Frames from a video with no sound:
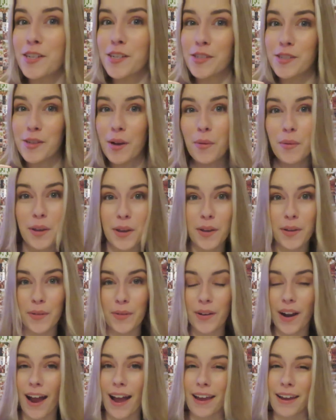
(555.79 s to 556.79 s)
So
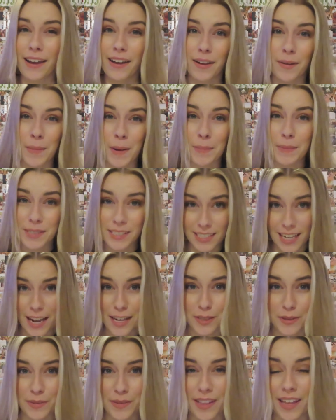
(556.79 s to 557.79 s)
cute. I am
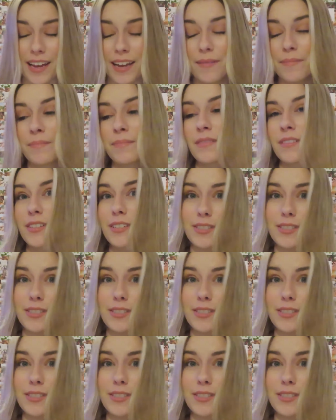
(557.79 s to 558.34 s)
obsessed with it.